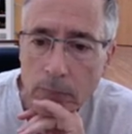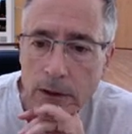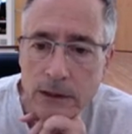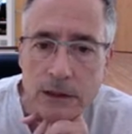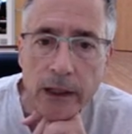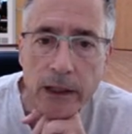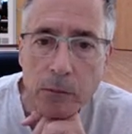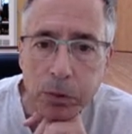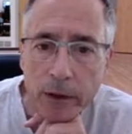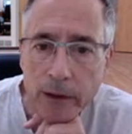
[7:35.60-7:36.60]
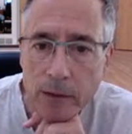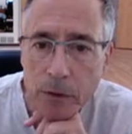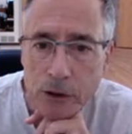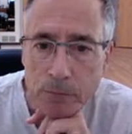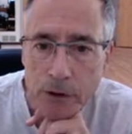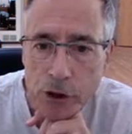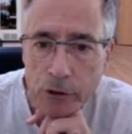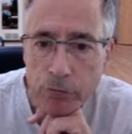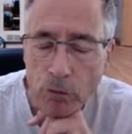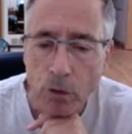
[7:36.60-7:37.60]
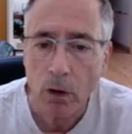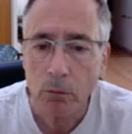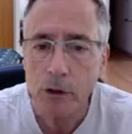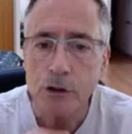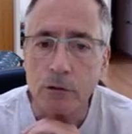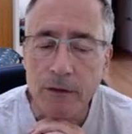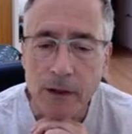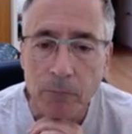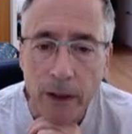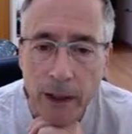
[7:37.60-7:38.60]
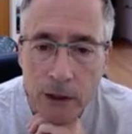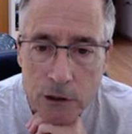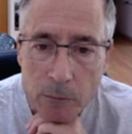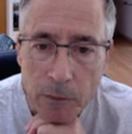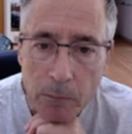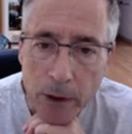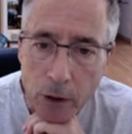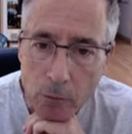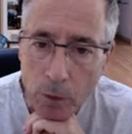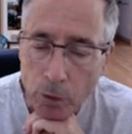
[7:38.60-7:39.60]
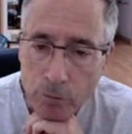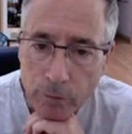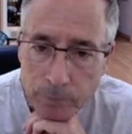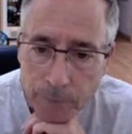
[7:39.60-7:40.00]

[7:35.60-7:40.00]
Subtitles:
instead he played the bishop to g4, which I think might actually be a better move.